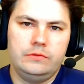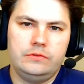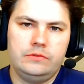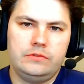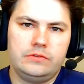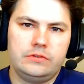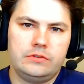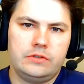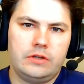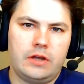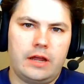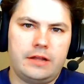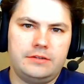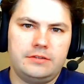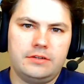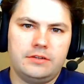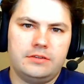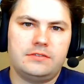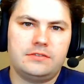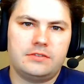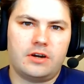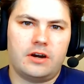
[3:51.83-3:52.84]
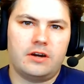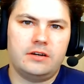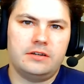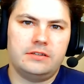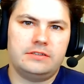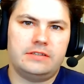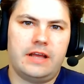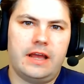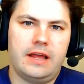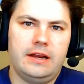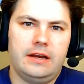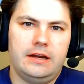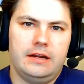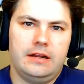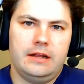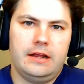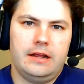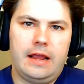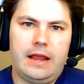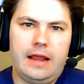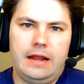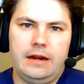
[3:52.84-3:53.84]
I took the starter set,
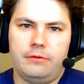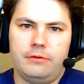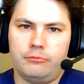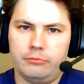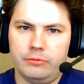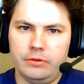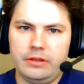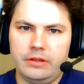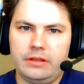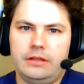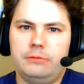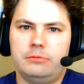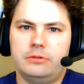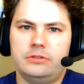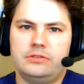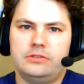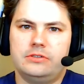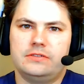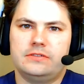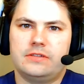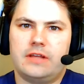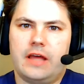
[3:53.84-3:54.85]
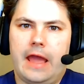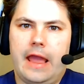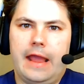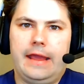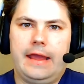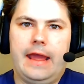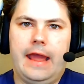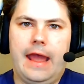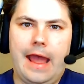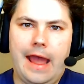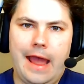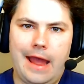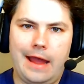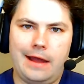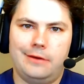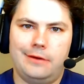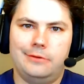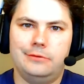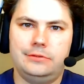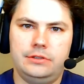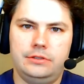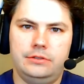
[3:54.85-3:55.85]
and it really was just like, how
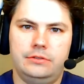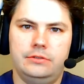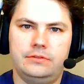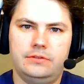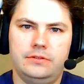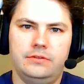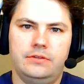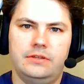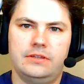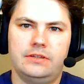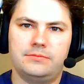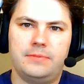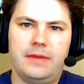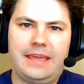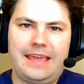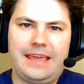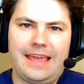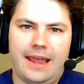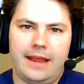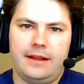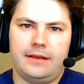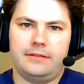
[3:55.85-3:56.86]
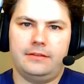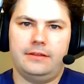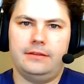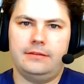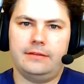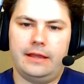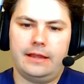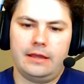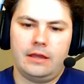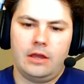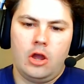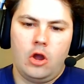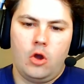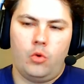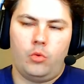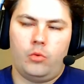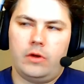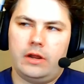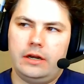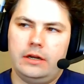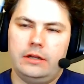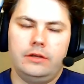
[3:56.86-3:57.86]
do you do this mechanically? Like,
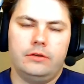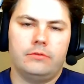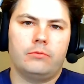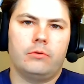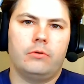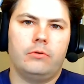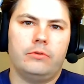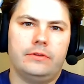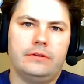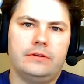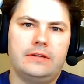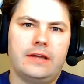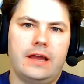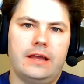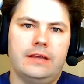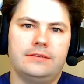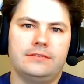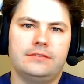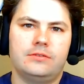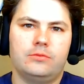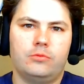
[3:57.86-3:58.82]
when do you roll the dice?